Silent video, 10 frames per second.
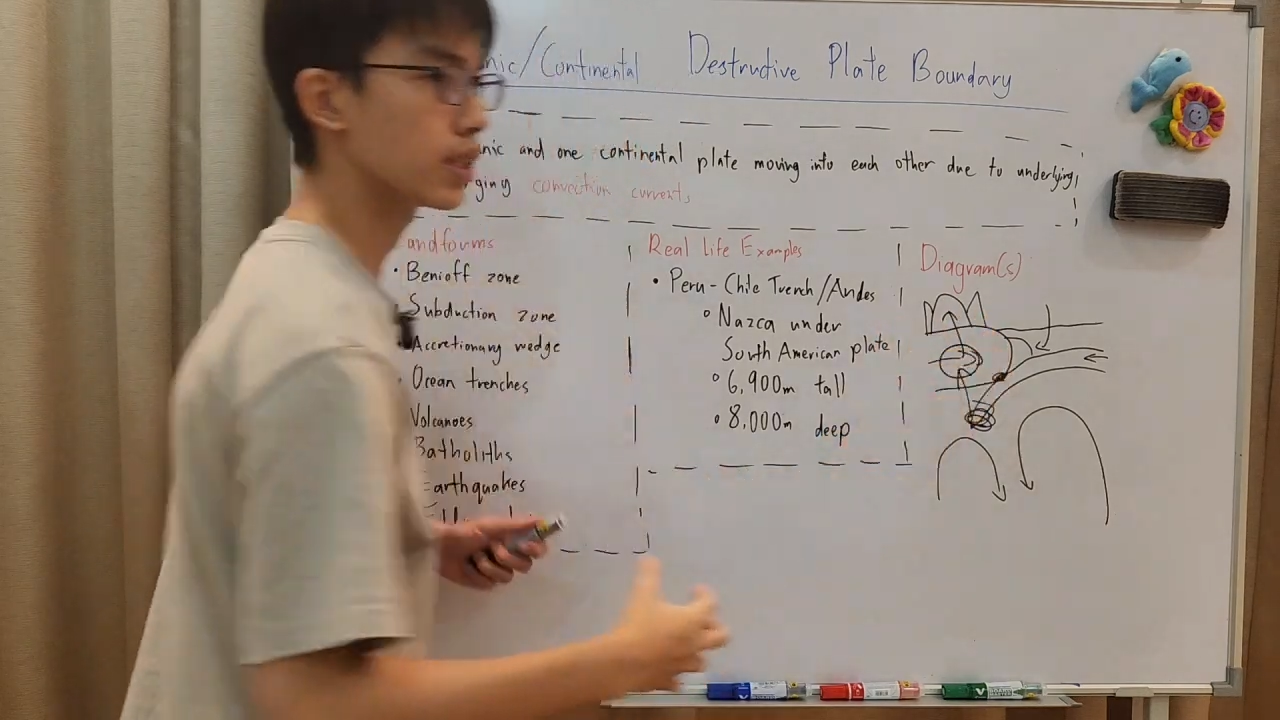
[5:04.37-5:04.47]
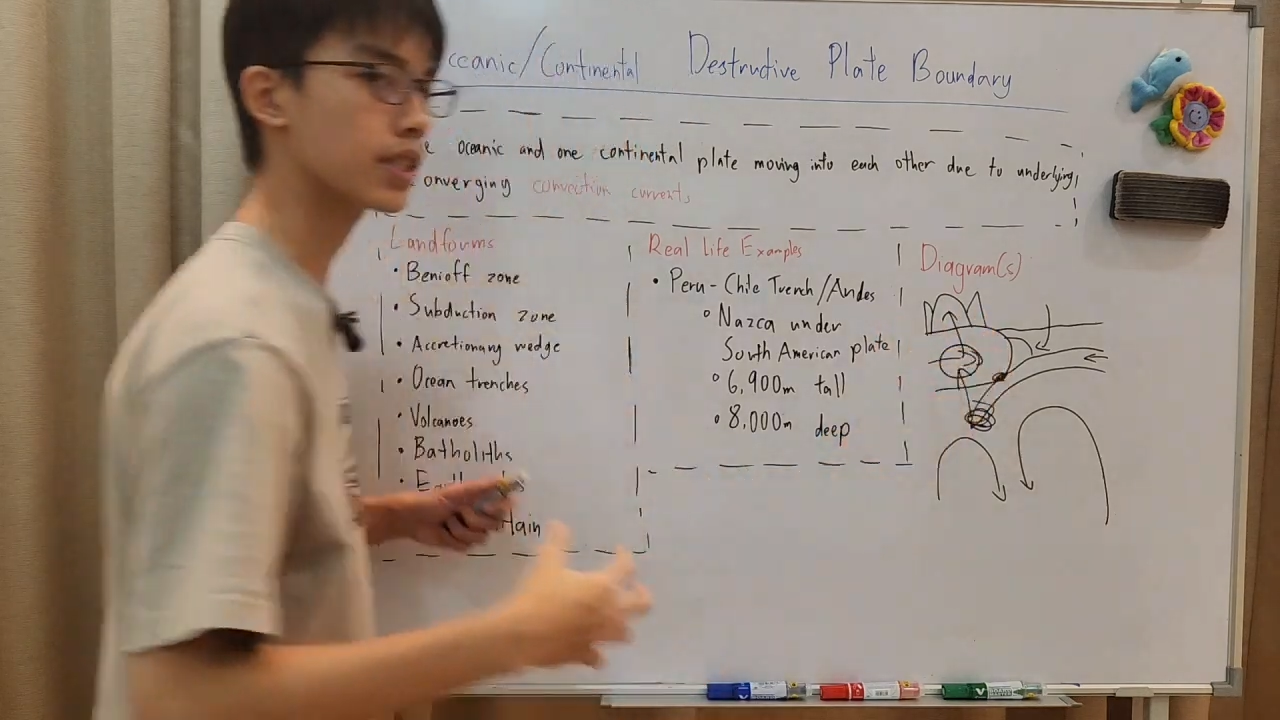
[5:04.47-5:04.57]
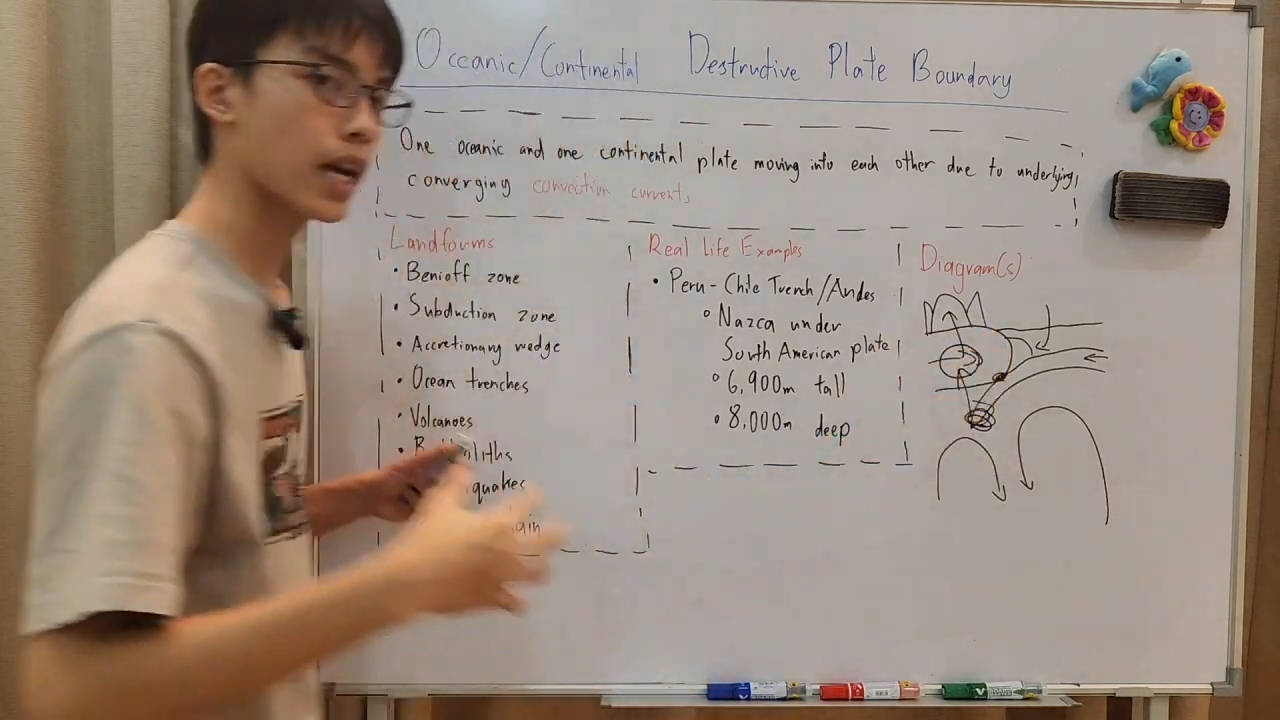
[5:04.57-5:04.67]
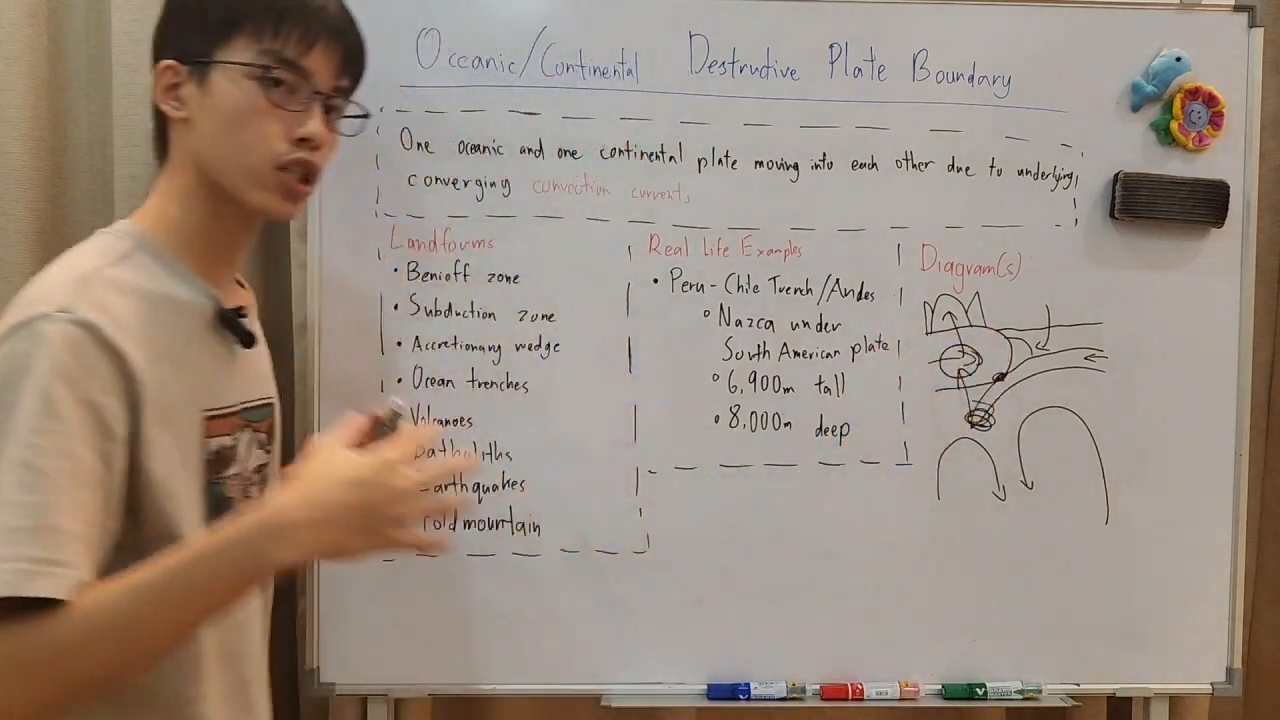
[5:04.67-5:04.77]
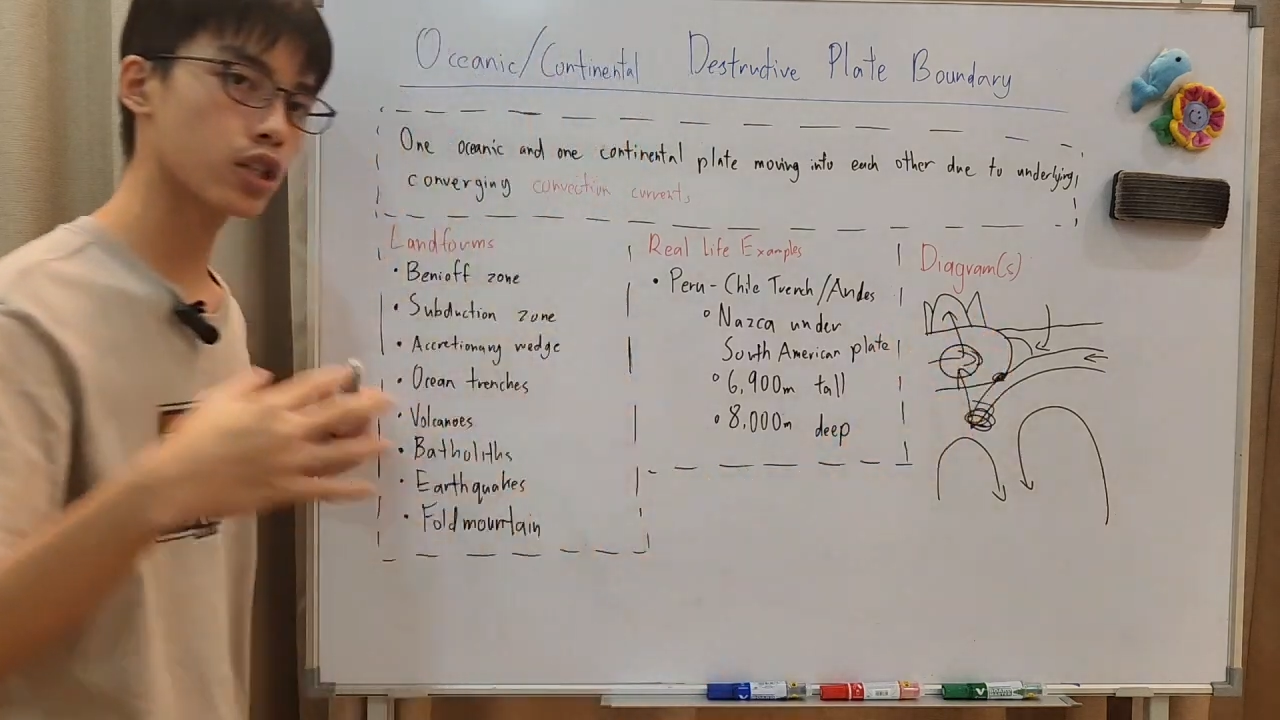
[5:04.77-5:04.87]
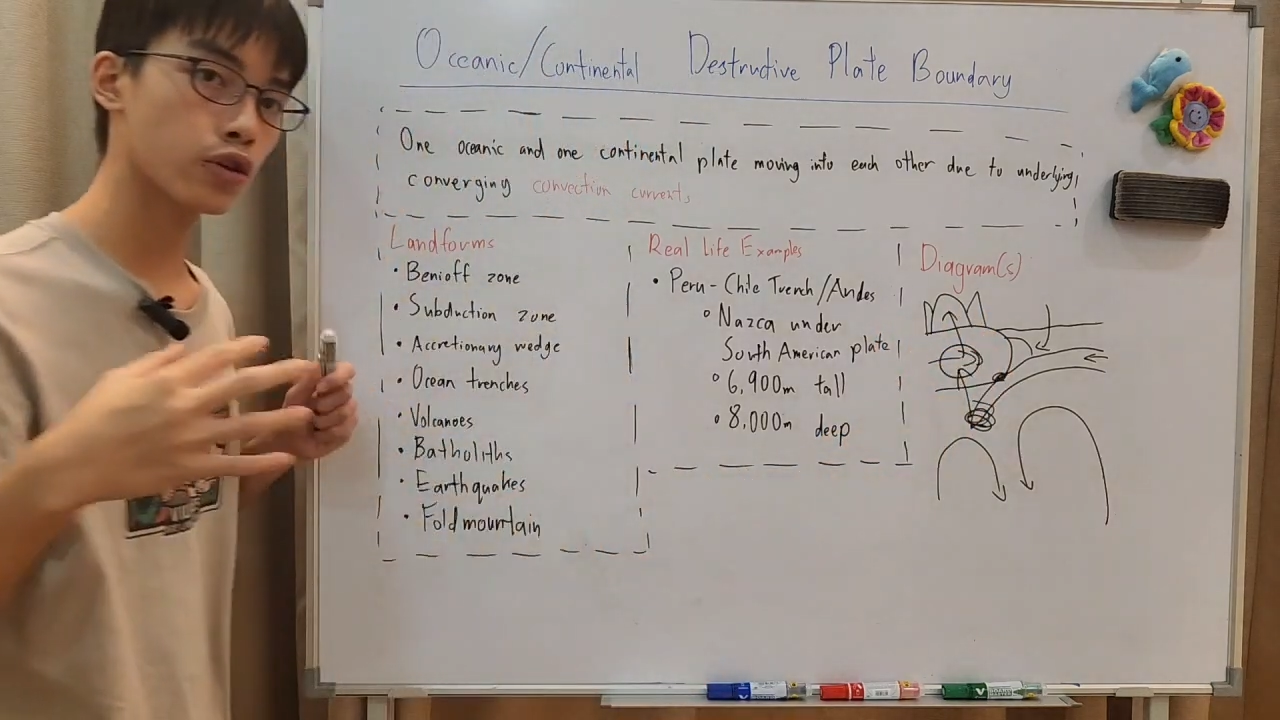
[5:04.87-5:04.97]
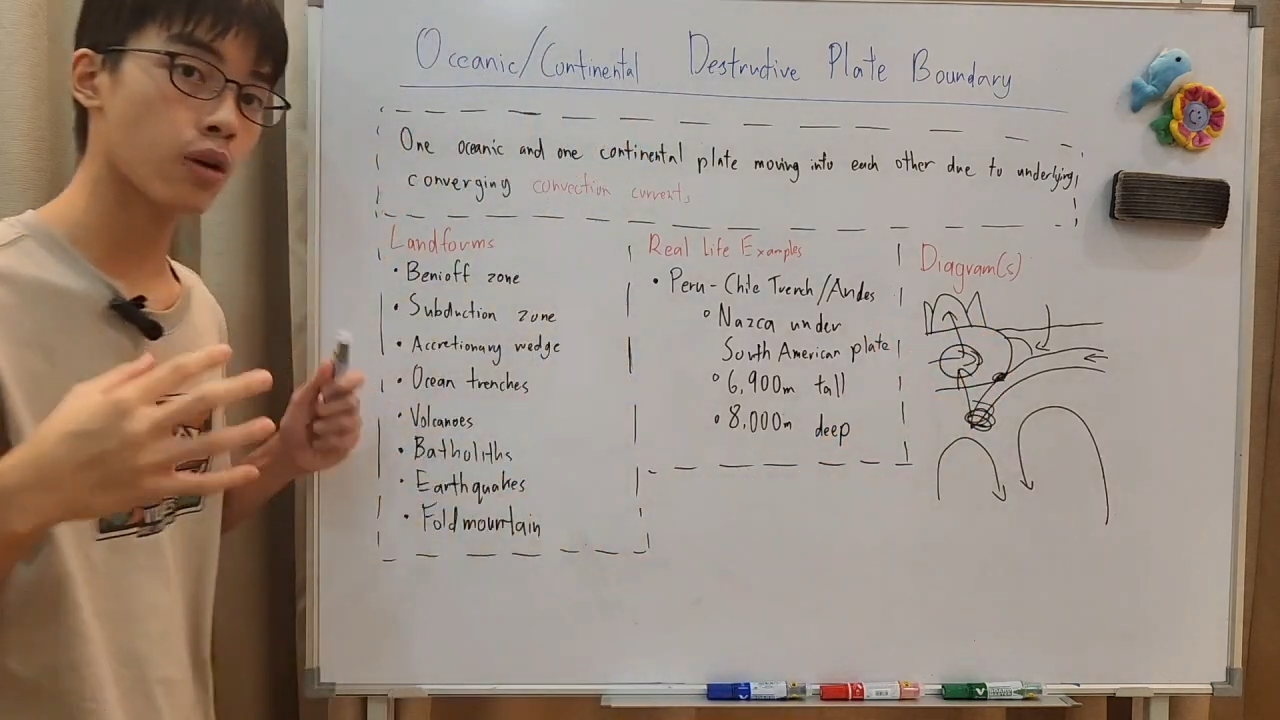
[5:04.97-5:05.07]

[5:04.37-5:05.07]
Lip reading: is actually